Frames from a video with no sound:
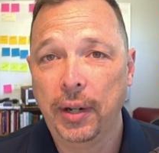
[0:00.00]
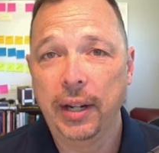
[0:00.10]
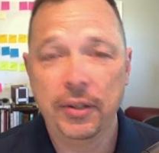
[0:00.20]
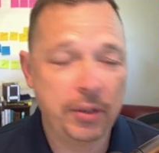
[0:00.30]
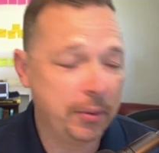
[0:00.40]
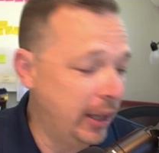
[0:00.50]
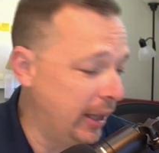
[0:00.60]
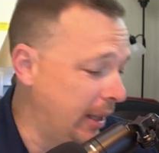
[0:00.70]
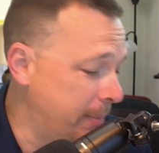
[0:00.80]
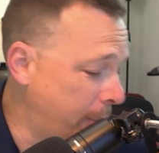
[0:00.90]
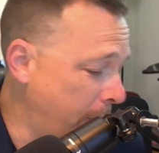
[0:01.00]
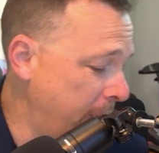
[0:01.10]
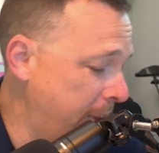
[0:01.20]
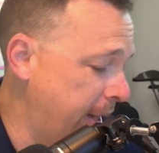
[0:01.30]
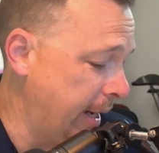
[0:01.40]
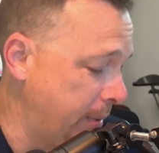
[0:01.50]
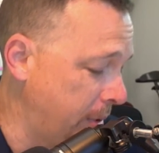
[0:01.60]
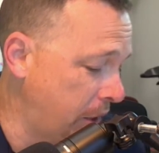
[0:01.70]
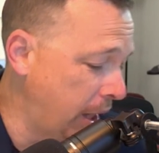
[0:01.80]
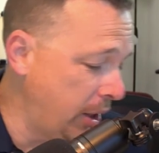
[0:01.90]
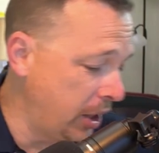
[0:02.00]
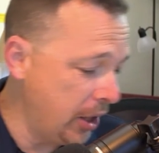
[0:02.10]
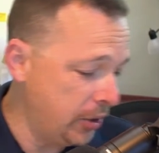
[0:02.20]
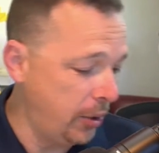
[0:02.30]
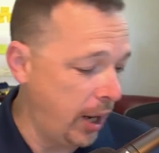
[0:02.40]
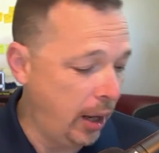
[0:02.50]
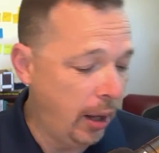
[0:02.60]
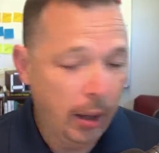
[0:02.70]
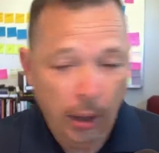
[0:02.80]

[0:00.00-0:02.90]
Here's the really important thing I was sharing yesterday.